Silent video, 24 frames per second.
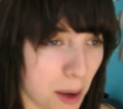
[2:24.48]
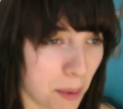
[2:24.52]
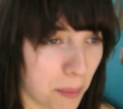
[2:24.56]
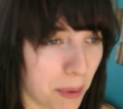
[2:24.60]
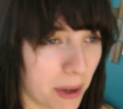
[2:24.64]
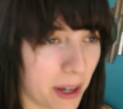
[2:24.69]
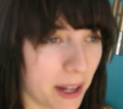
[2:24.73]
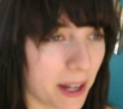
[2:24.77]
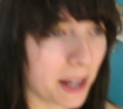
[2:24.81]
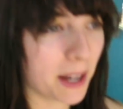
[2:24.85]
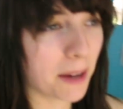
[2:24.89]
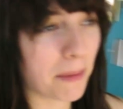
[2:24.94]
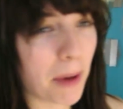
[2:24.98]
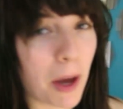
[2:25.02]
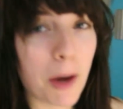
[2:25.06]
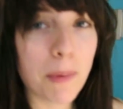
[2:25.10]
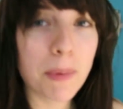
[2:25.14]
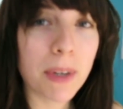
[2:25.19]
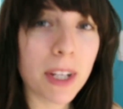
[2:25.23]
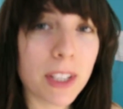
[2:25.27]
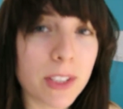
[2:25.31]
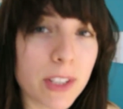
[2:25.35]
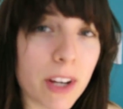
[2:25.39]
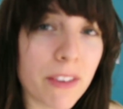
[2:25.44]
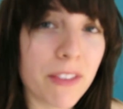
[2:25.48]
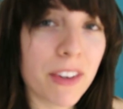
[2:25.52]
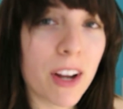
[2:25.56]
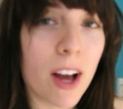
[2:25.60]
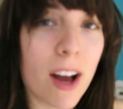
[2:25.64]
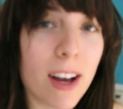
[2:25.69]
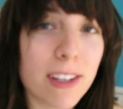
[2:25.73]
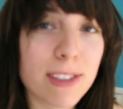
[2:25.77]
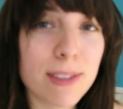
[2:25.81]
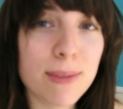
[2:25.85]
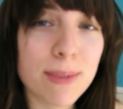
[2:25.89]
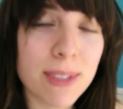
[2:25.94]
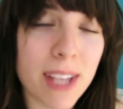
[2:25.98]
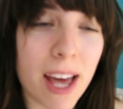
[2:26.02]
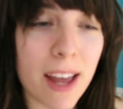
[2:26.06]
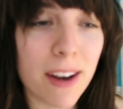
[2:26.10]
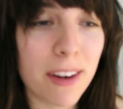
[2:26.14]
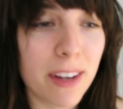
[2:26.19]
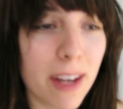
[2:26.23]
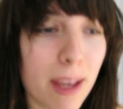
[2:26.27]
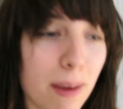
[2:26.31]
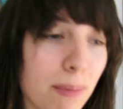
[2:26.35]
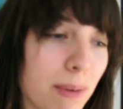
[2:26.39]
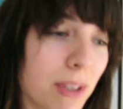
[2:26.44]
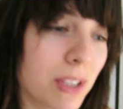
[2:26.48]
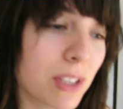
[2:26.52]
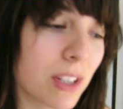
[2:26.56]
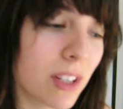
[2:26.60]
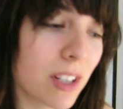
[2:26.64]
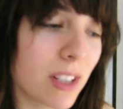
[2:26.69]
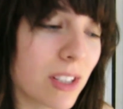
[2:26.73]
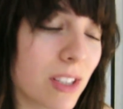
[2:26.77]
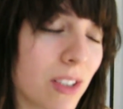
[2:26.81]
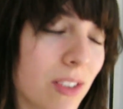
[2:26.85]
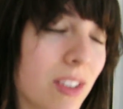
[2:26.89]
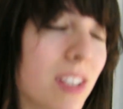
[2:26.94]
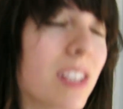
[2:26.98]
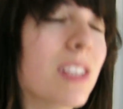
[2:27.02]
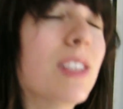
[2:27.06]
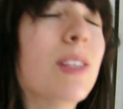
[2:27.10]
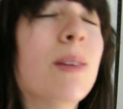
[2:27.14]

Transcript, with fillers: But um, I hope you guys are having an awesome Saturday. Be sure to tune in